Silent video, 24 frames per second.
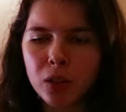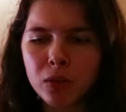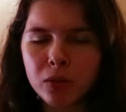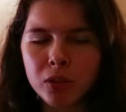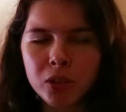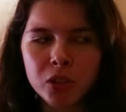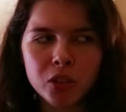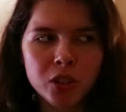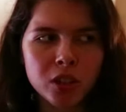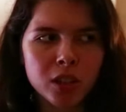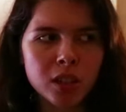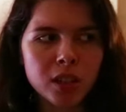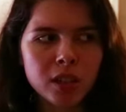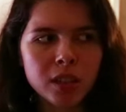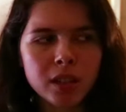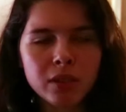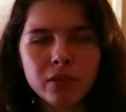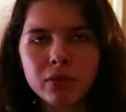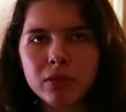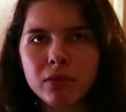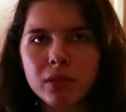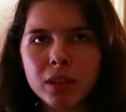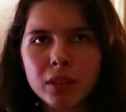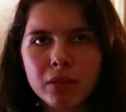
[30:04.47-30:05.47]
sure,
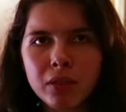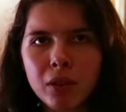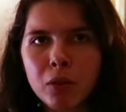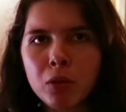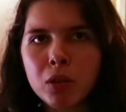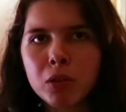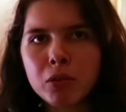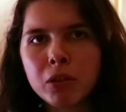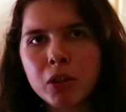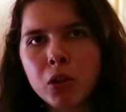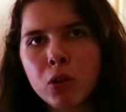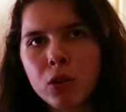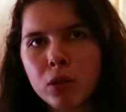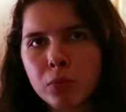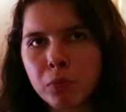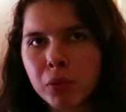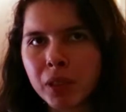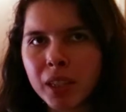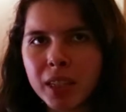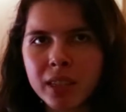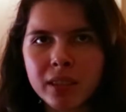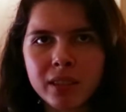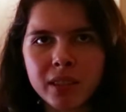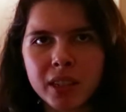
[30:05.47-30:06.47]
if I want to record
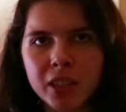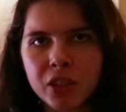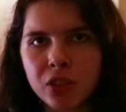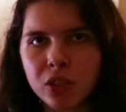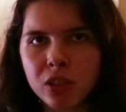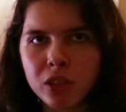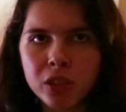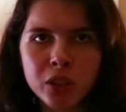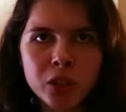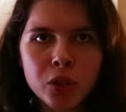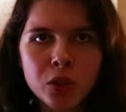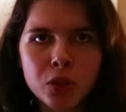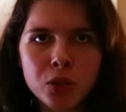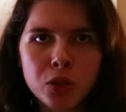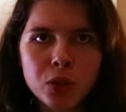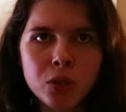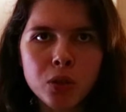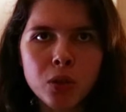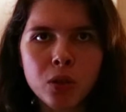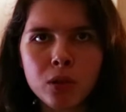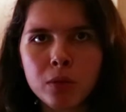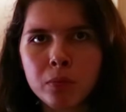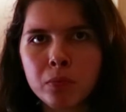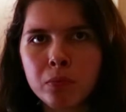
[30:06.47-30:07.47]
PlayStation 2
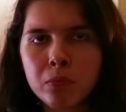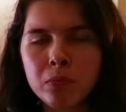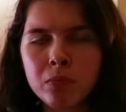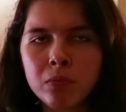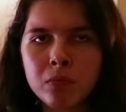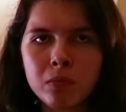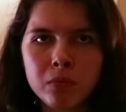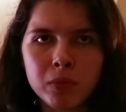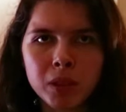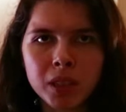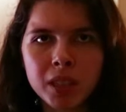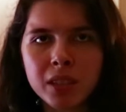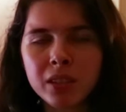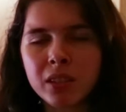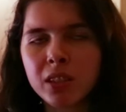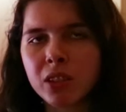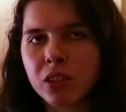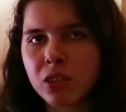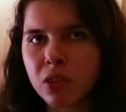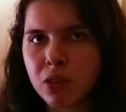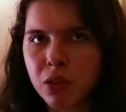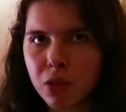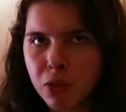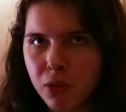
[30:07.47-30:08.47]
or
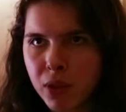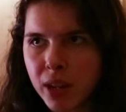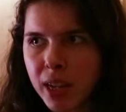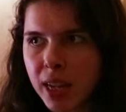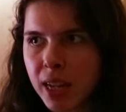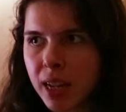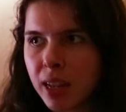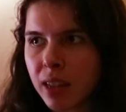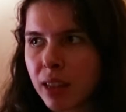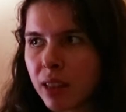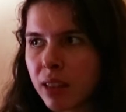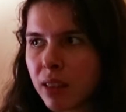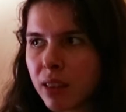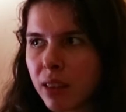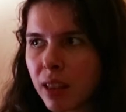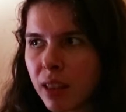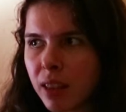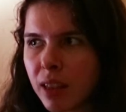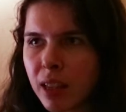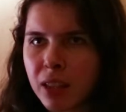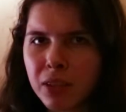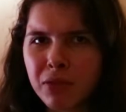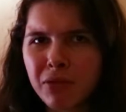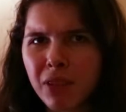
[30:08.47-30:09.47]
PlayStation 3, then
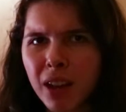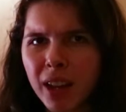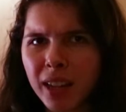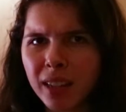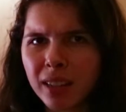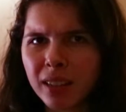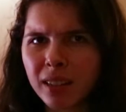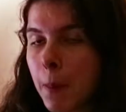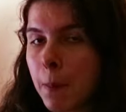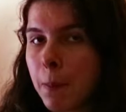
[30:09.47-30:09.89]
that's fine.